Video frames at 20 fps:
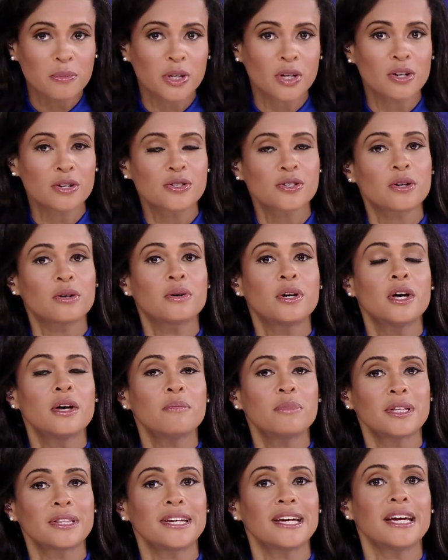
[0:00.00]
but also
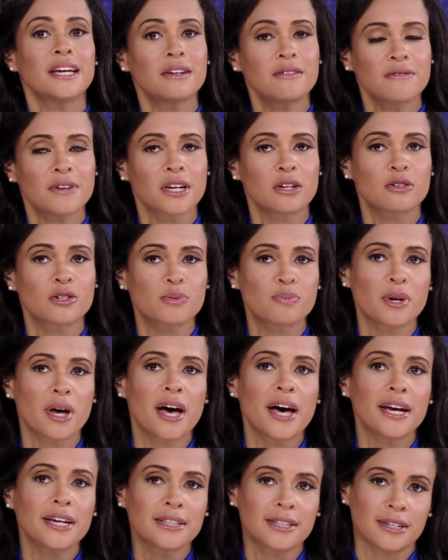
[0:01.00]
be the innovators
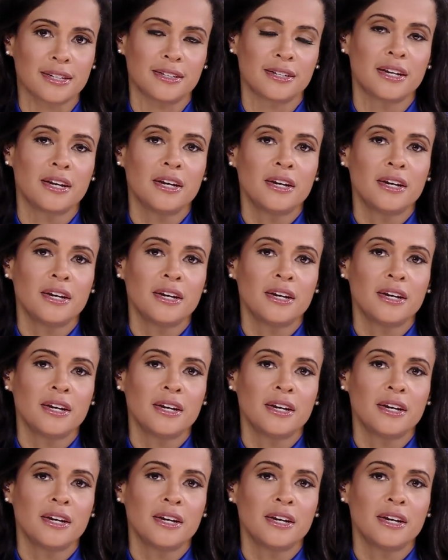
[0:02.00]
behind it.